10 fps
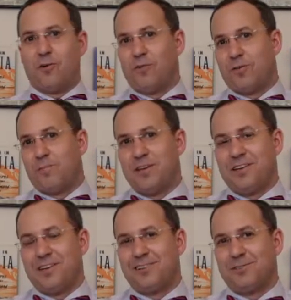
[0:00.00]
With
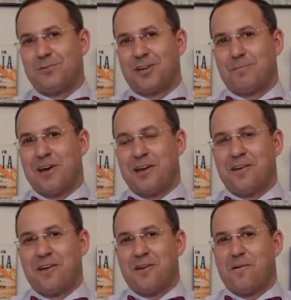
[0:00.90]
me is one of
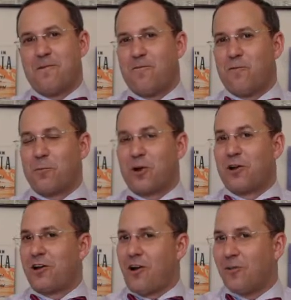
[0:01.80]
my
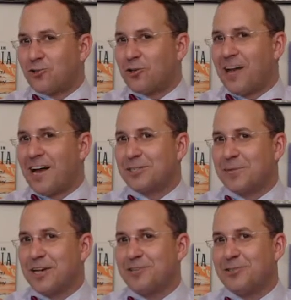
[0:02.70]
former college
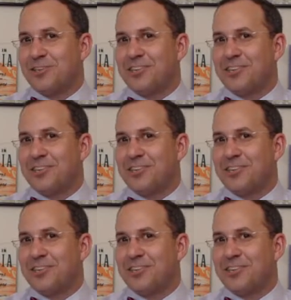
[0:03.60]
classmates,